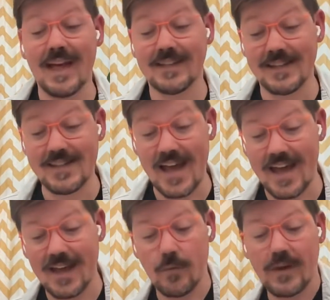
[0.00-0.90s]

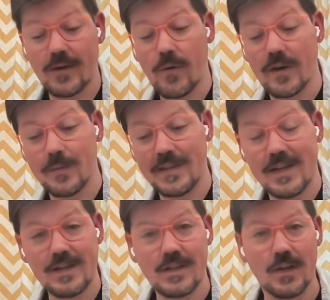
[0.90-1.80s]
Today, we are going to be
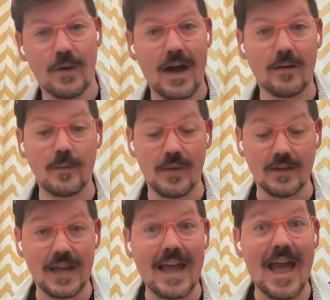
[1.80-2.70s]
teaching you how to
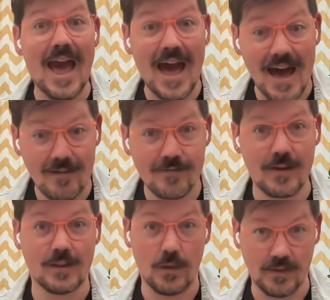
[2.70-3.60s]
build a half
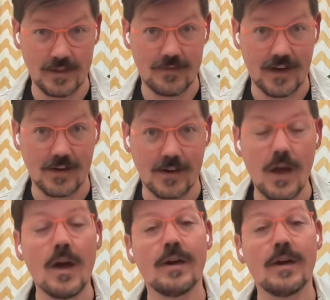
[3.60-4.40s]
Lowell Sphere.